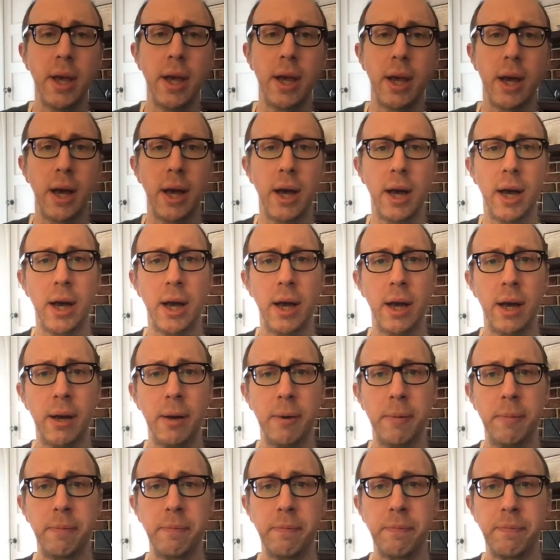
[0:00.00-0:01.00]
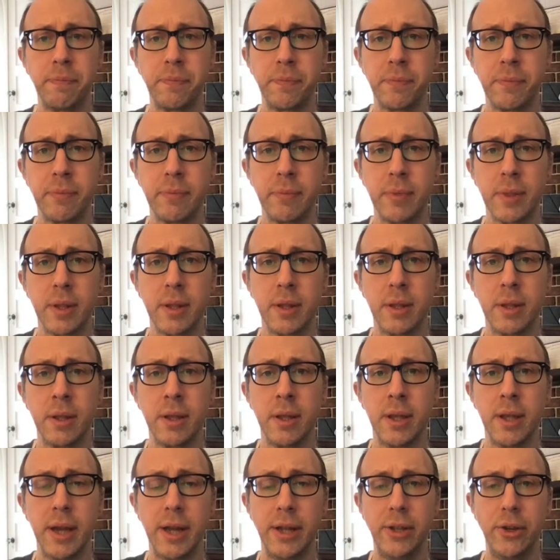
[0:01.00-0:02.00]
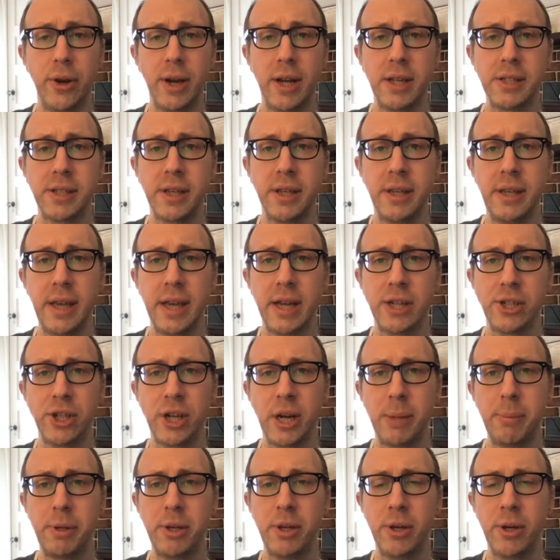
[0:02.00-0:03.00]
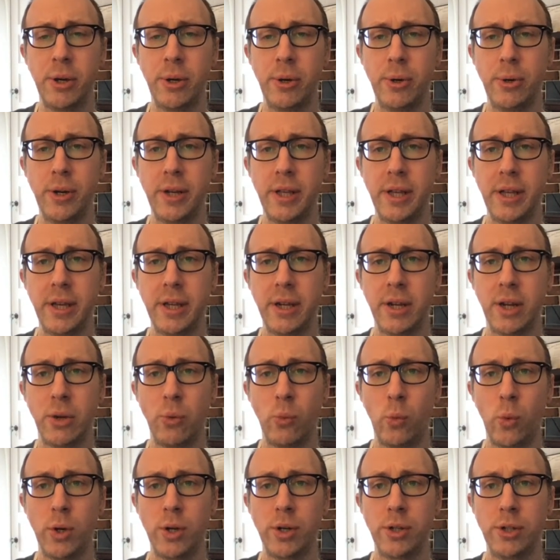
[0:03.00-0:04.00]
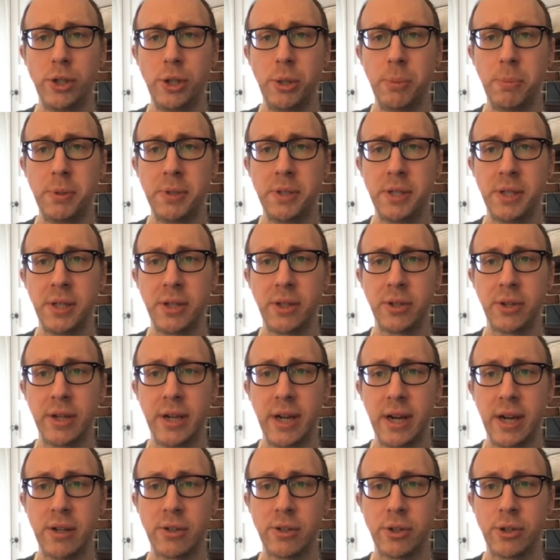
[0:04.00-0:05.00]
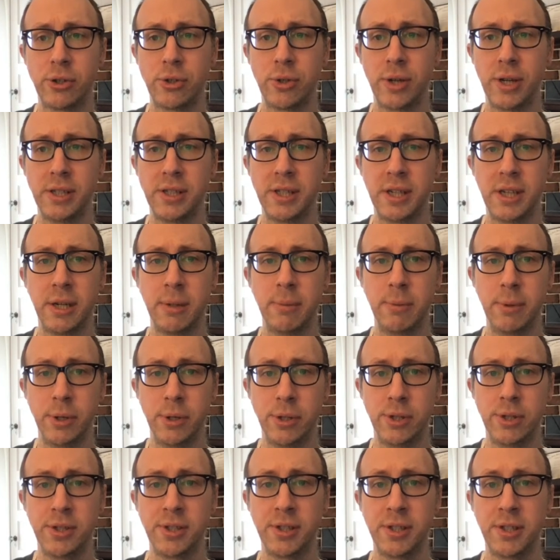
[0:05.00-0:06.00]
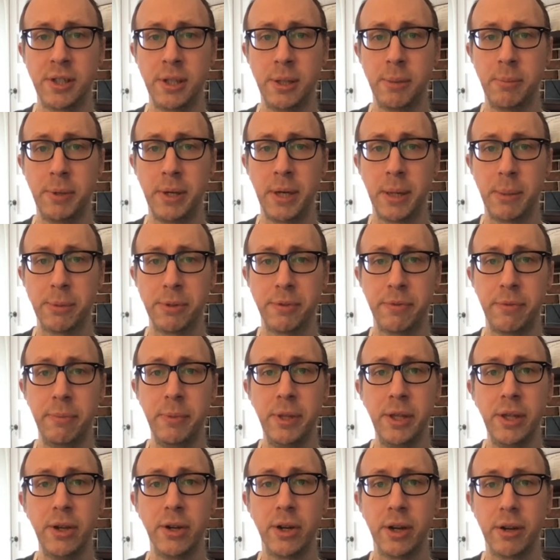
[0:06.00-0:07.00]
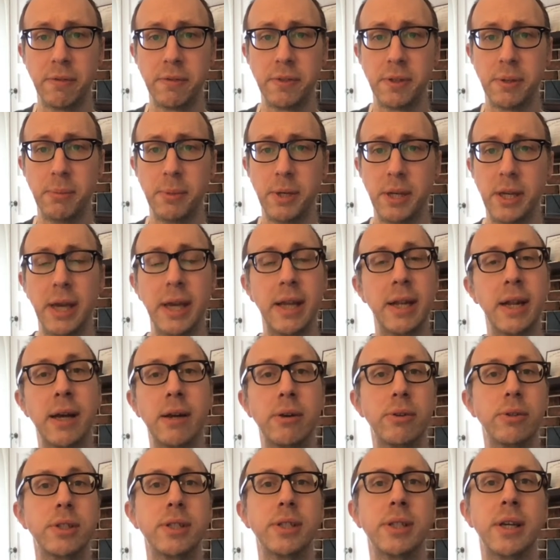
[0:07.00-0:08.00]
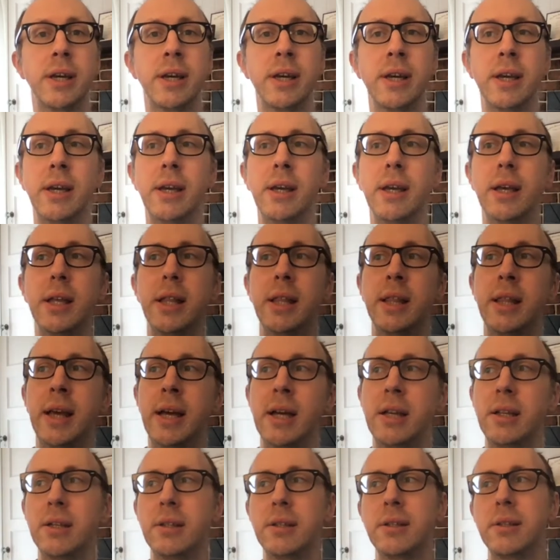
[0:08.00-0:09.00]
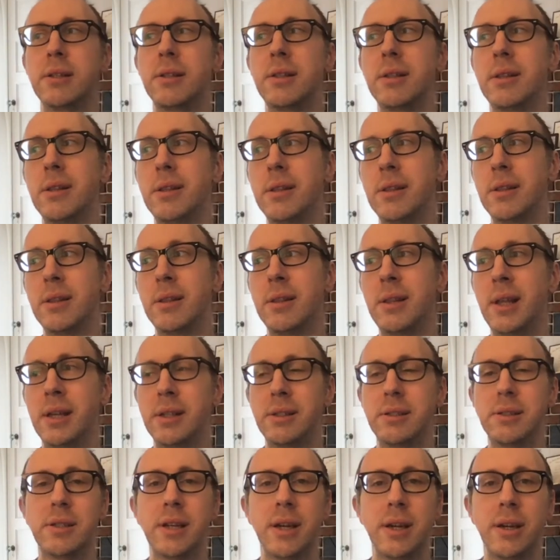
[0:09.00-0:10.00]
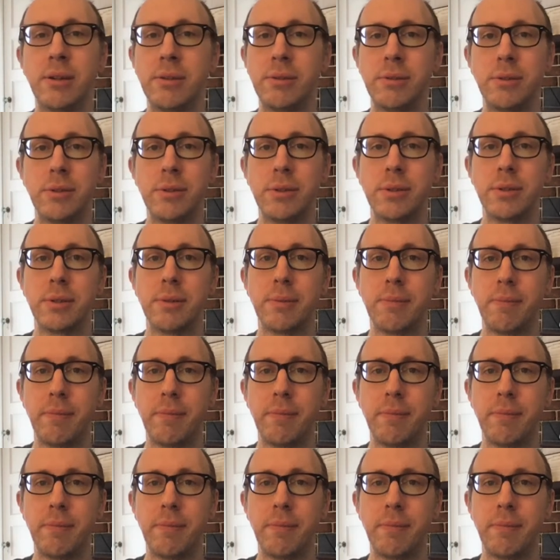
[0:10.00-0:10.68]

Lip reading: And you're asking, yeah, should I be honing in on one or two particular character traits and emotions until it becomes familiar enough to me? And I would say that sounds